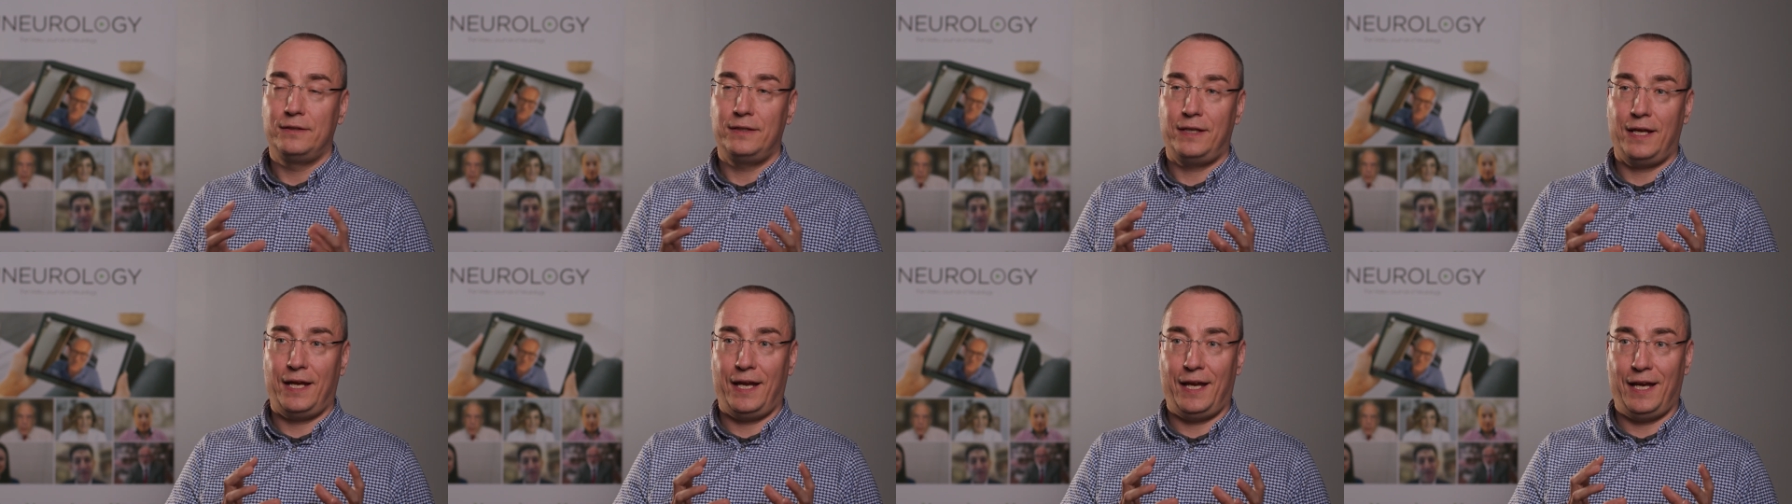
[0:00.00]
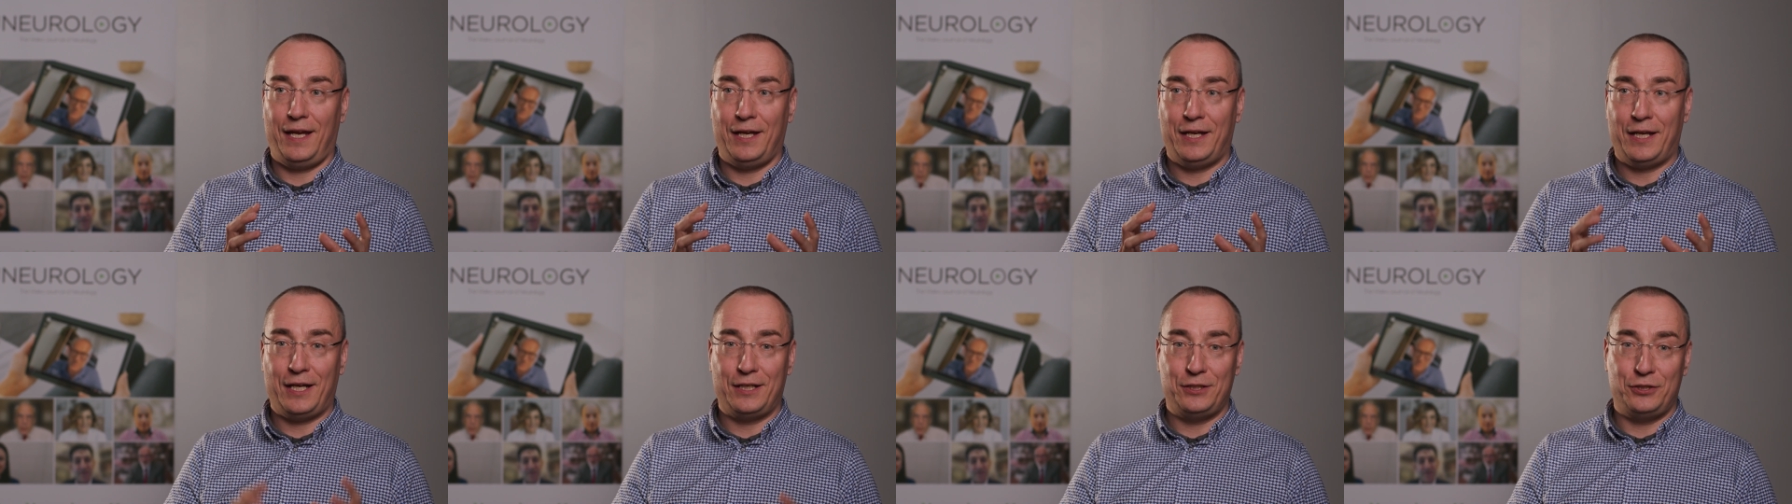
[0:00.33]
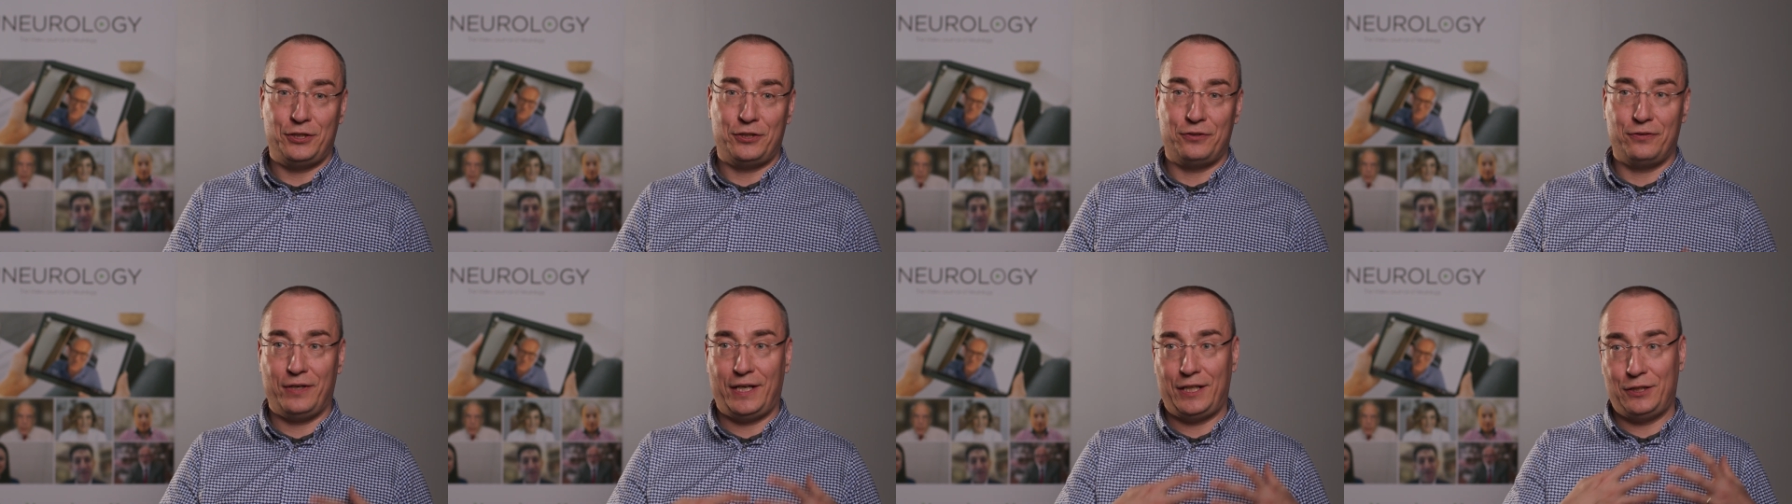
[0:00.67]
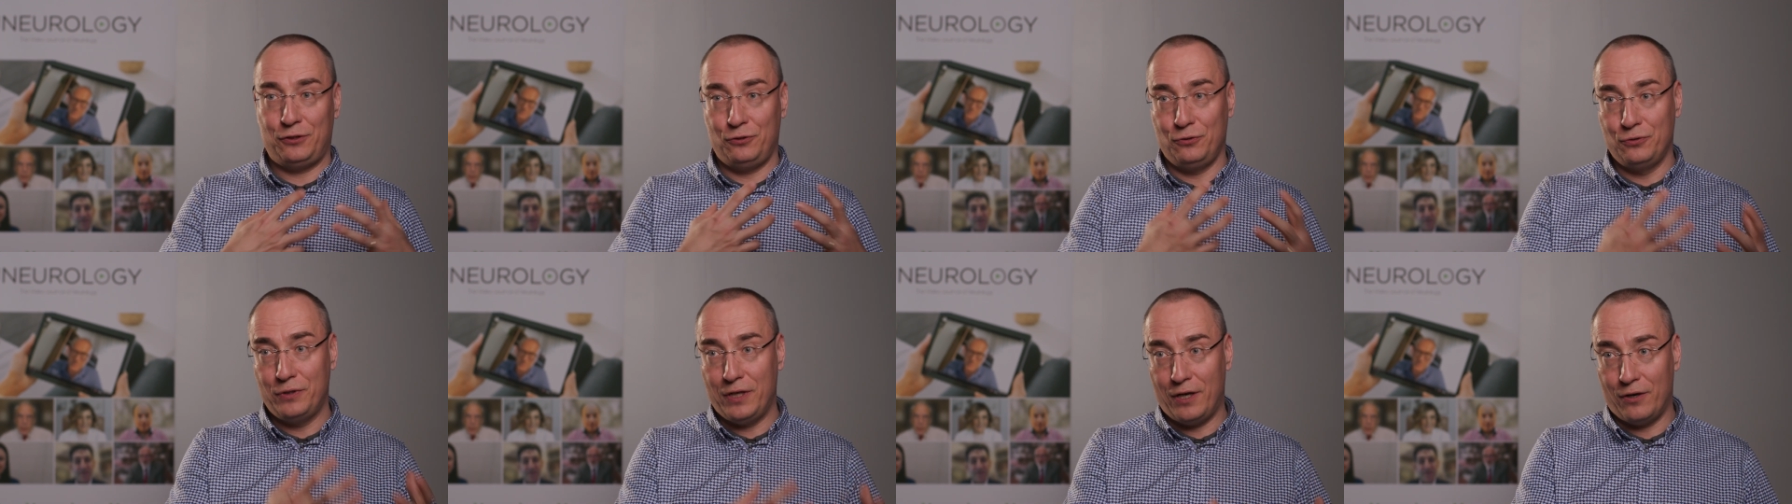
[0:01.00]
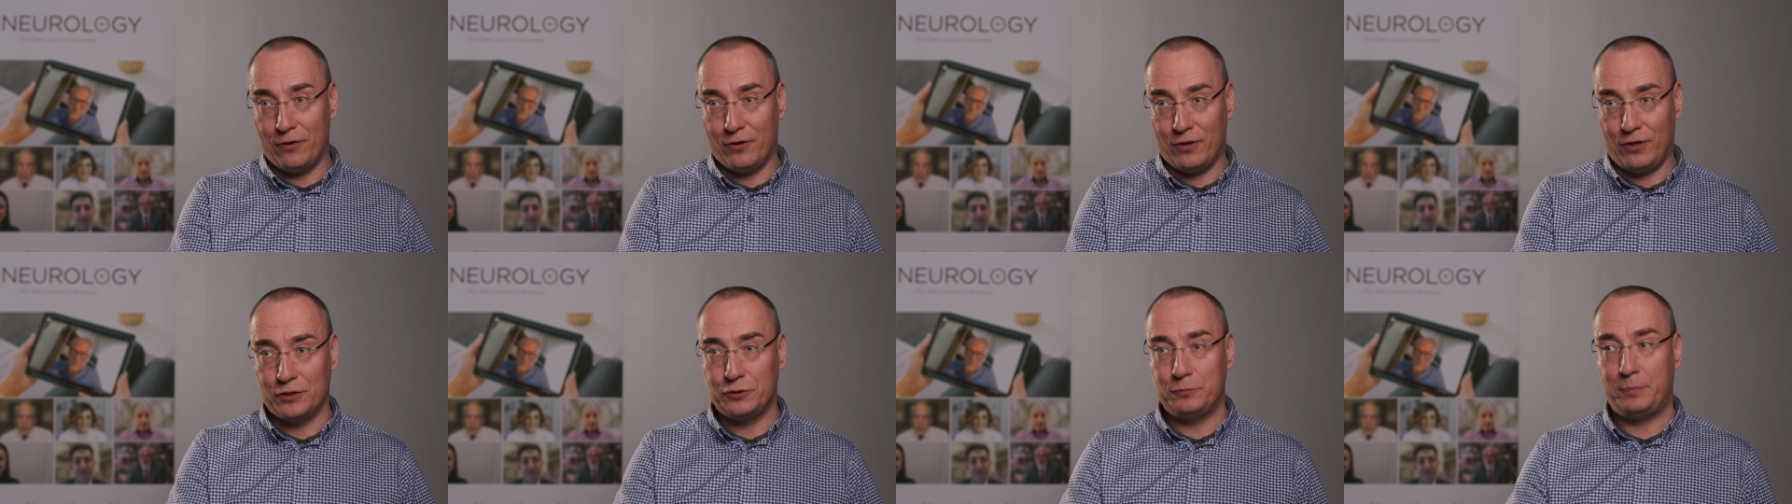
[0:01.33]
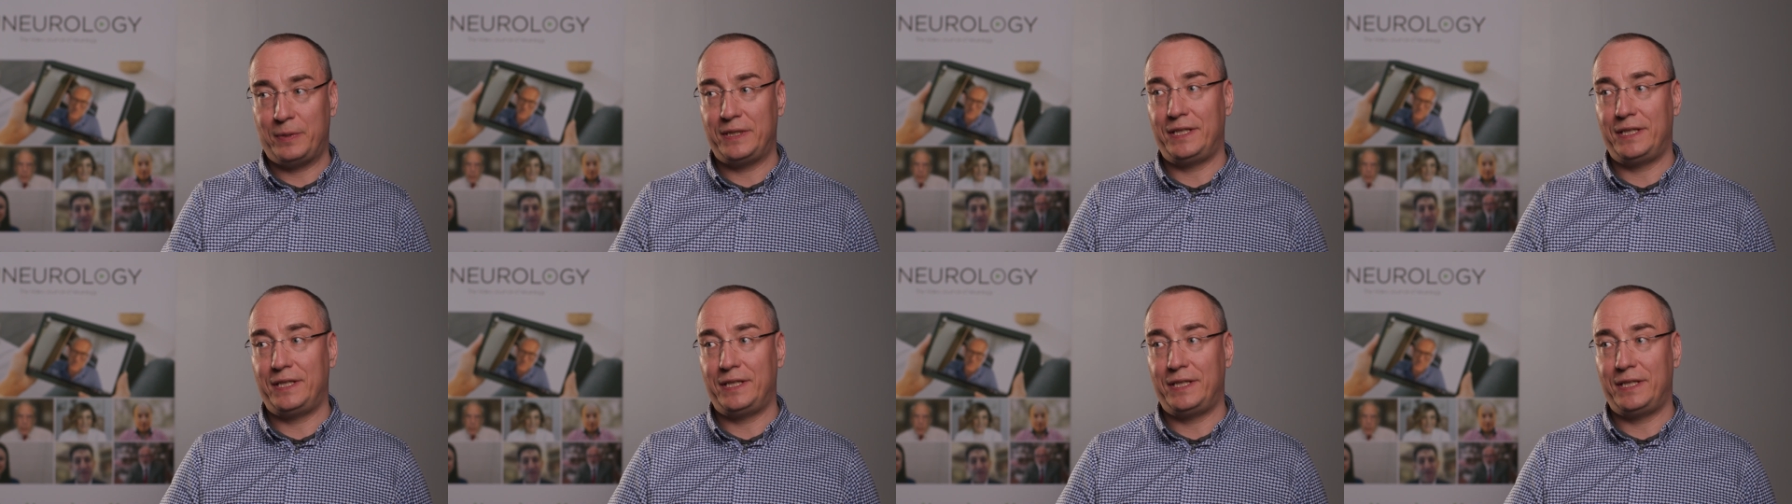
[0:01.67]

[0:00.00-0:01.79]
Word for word: They can generate new neurons,